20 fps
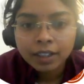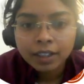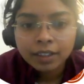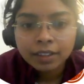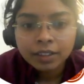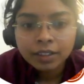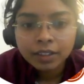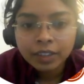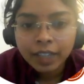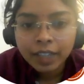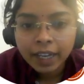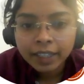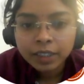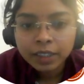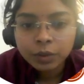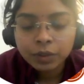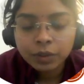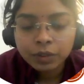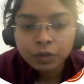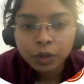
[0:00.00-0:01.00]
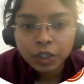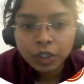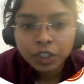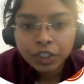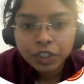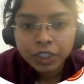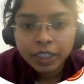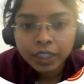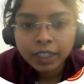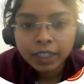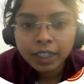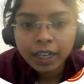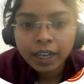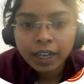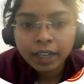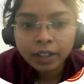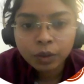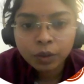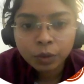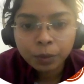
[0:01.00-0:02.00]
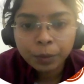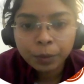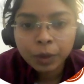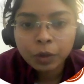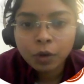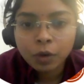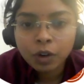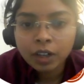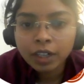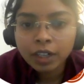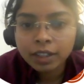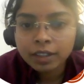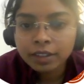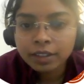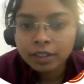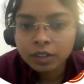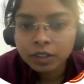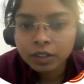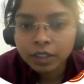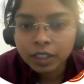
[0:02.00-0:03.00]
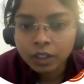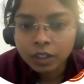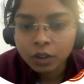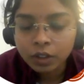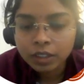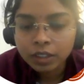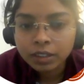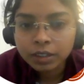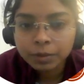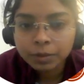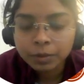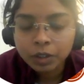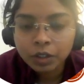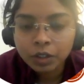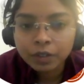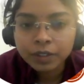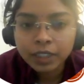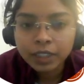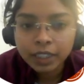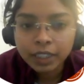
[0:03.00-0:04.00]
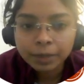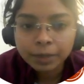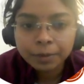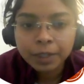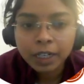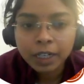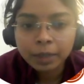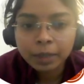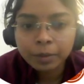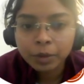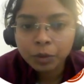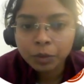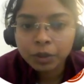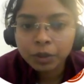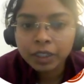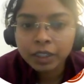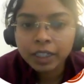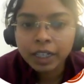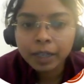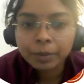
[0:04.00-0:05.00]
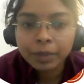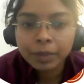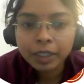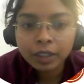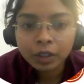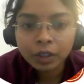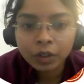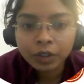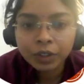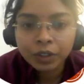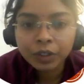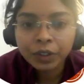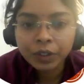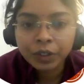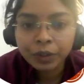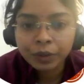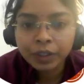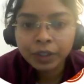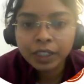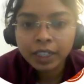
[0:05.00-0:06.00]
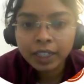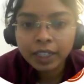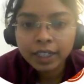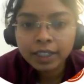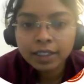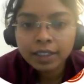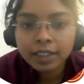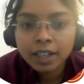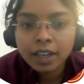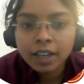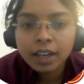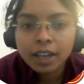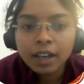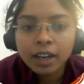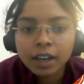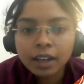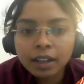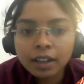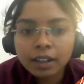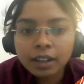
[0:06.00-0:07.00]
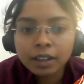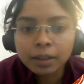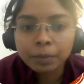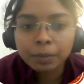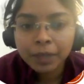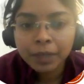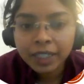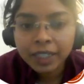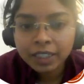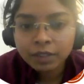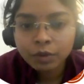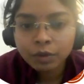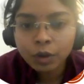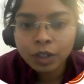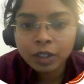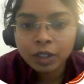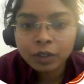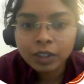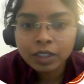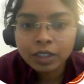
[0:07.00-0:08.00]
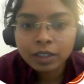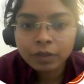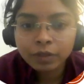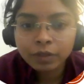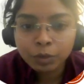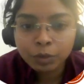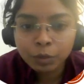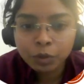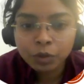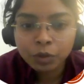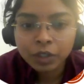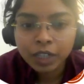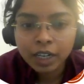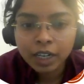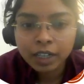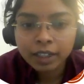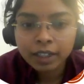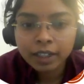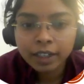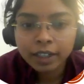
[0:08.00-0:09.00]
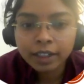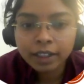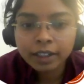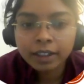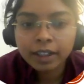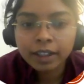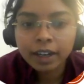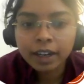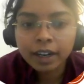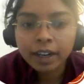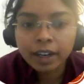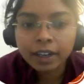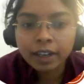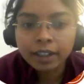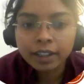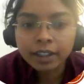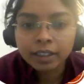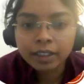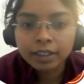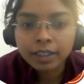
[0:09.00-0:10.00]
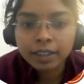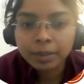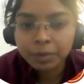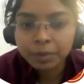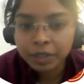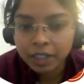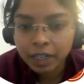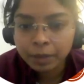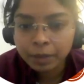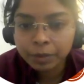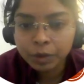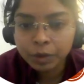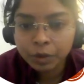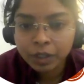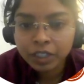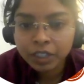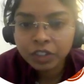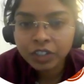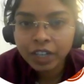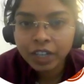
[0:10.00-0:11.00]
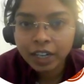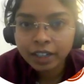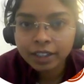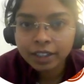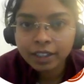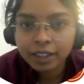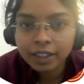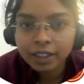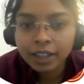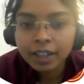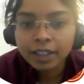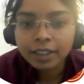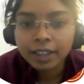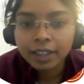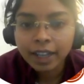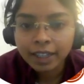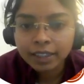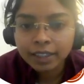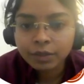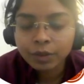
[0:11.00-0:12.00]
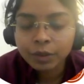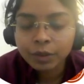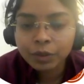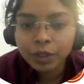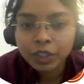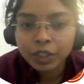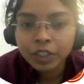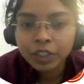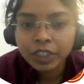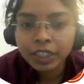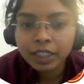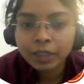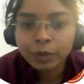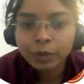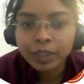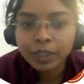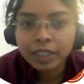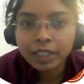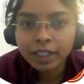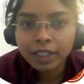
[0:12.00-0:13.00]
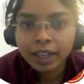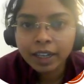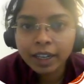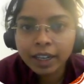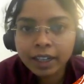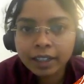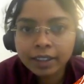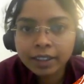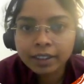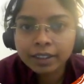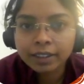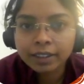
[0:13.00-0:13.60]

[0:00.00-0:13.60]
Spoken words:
So thanks for watching. I hope you all understood the concept of setup time, hold time, and clock to queue delays. Please follow us for more content and subscribe to our channel. Thanks for watching once again.